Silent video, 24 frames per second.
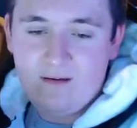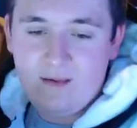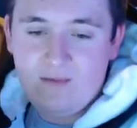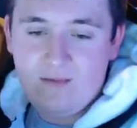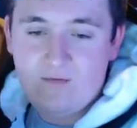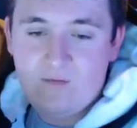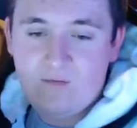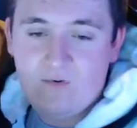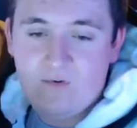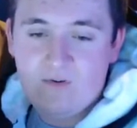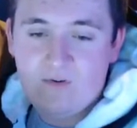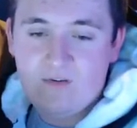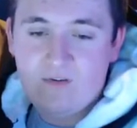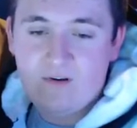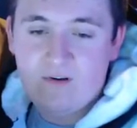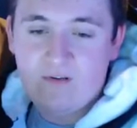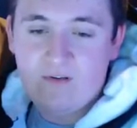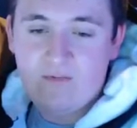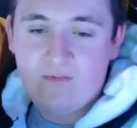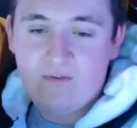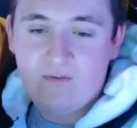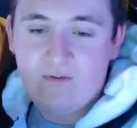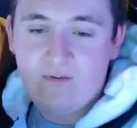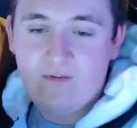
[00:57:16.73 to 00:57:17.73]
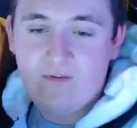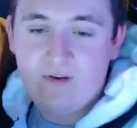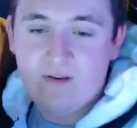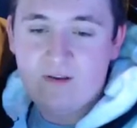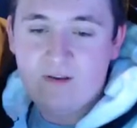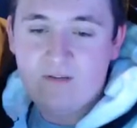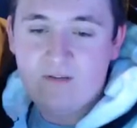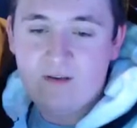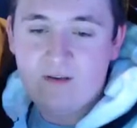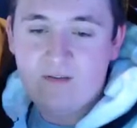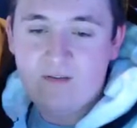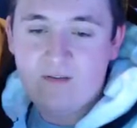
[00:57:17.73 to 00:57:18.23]
even more so if you even
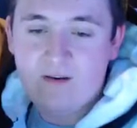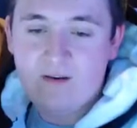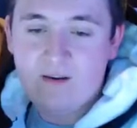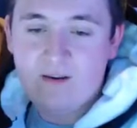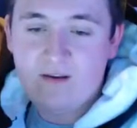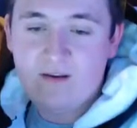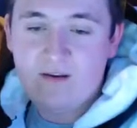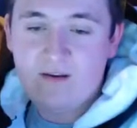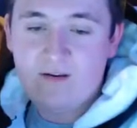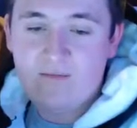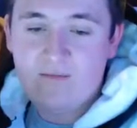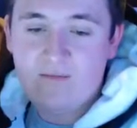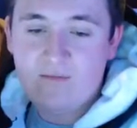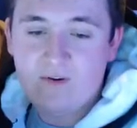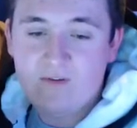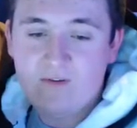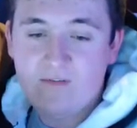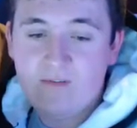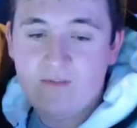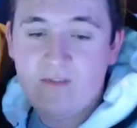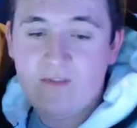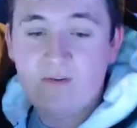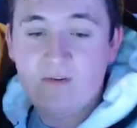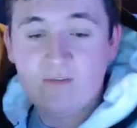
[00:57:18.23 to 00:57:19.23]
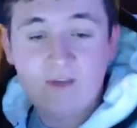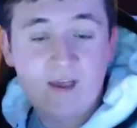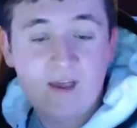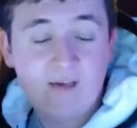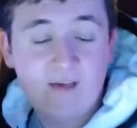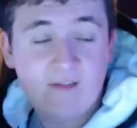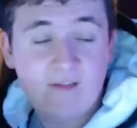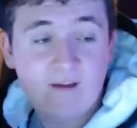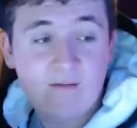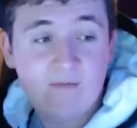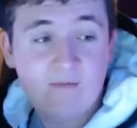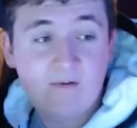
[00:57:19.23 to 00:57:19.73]
discuss in detail in person those
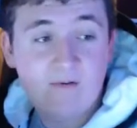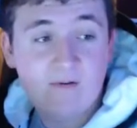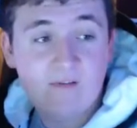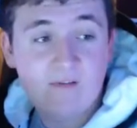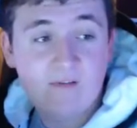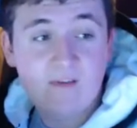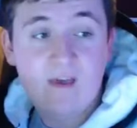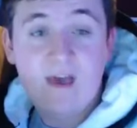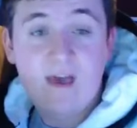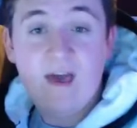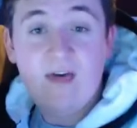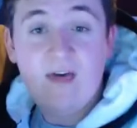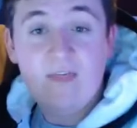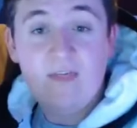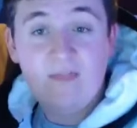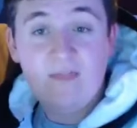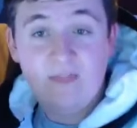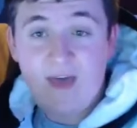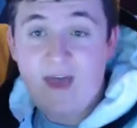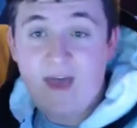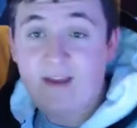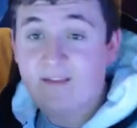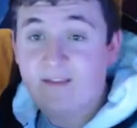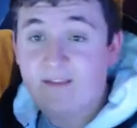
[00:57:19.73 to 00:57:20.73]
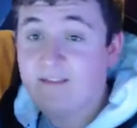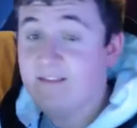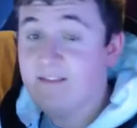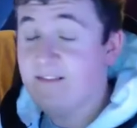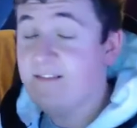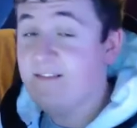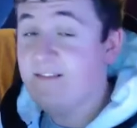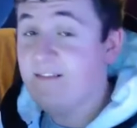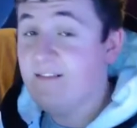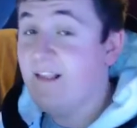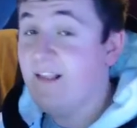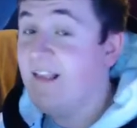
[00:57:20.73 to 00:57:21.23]
highlighted points, that
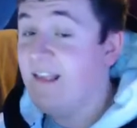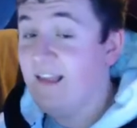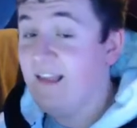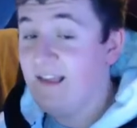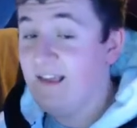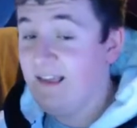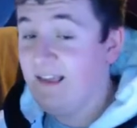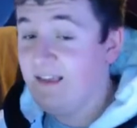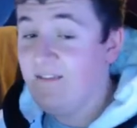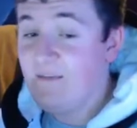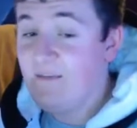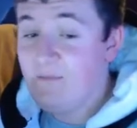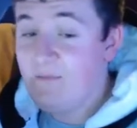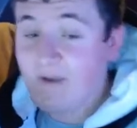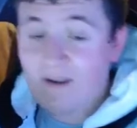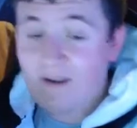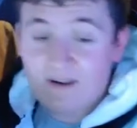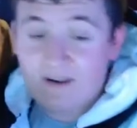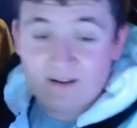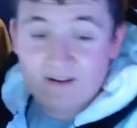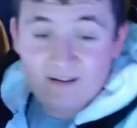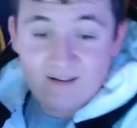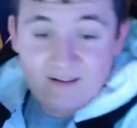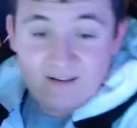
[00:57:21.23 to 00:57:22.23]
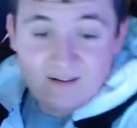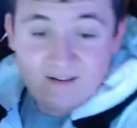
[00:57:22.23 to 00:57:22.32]
is even better.